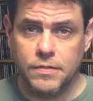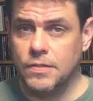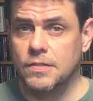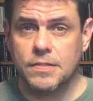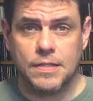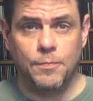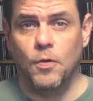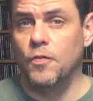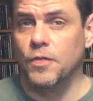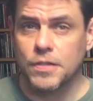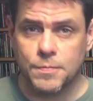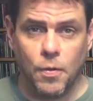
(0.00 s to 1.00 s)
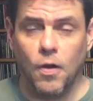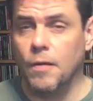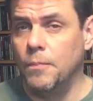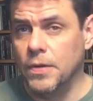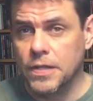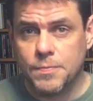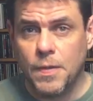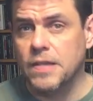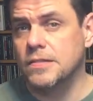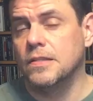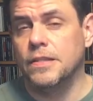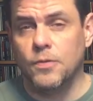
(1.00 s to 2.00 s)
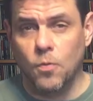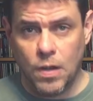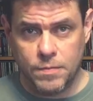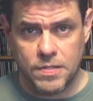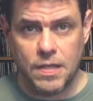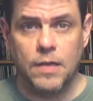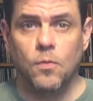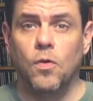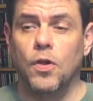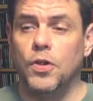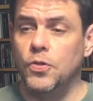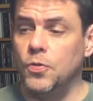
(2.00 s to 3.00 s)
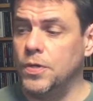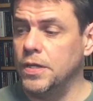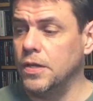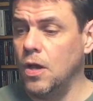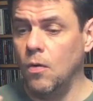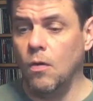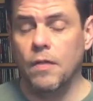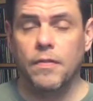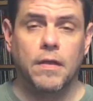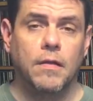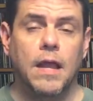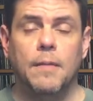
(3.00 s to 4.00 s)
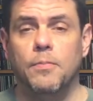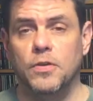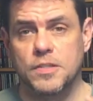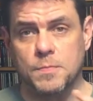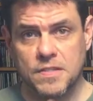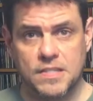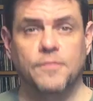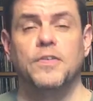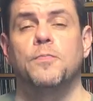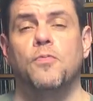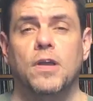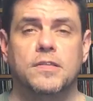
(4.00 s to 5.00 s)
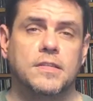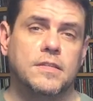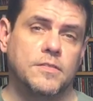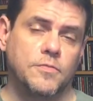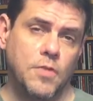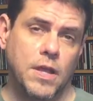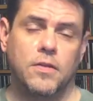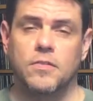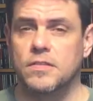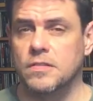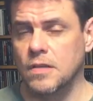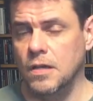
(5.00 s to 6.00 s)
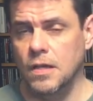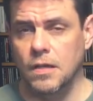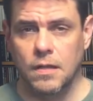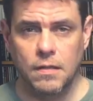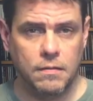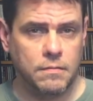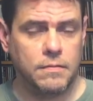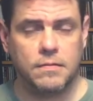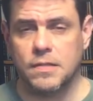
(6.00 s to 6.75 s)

You could skip over this part, but it's basically the website where you can go on there and put specific pressings of records uh,